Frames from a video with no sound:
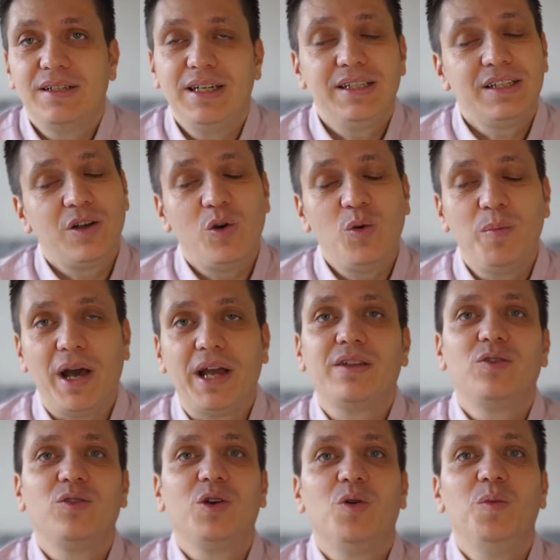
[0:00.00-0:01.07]
Let's go back
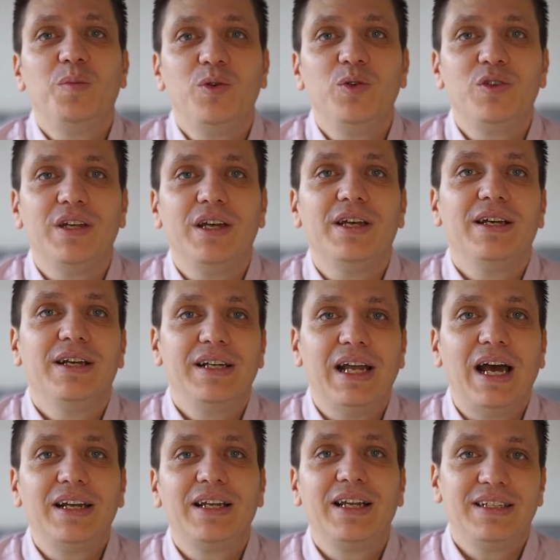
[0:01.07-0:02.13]
to the computer and
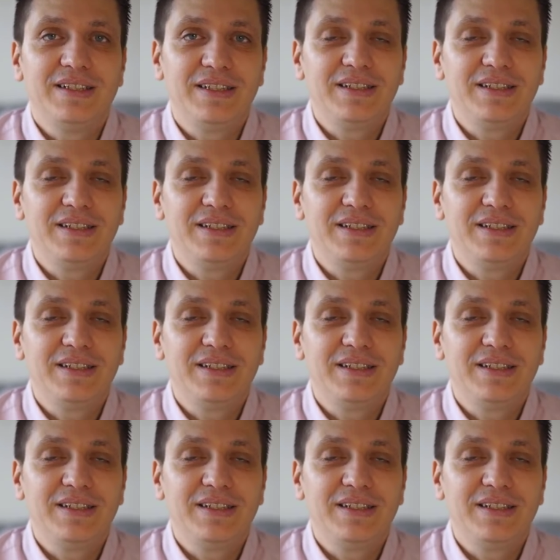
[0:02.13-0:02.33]
analyze